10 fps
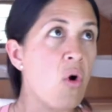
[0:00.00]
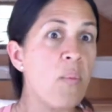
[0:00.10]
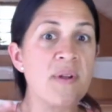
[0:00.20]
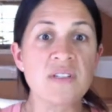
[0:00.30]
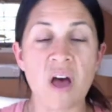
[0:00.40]

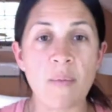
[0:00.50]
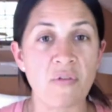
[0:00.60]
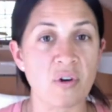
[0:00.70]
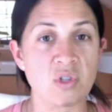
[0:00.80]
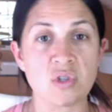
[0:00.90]
opened up
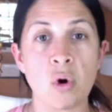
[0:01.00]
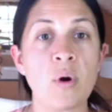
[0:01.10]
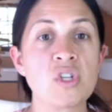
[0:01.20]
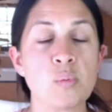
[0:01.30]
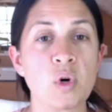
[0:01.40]
for so
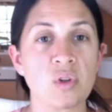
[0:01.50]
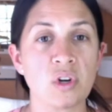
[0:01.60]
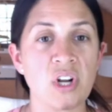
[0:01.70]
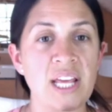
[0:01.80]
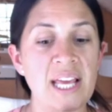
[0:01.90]
much more
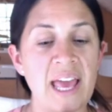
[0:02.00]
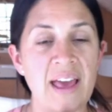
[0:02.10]
learning